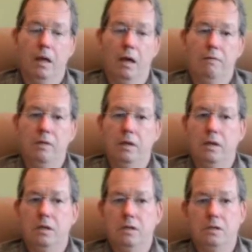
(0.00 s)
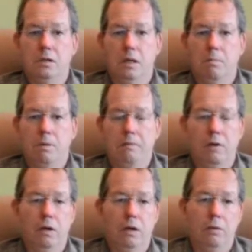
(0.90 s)
Over the years, uh, Beverly
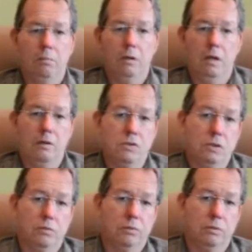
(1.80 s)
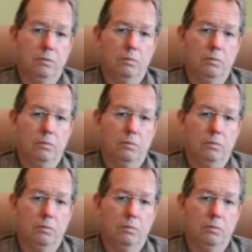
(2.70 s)
and I, we do have children.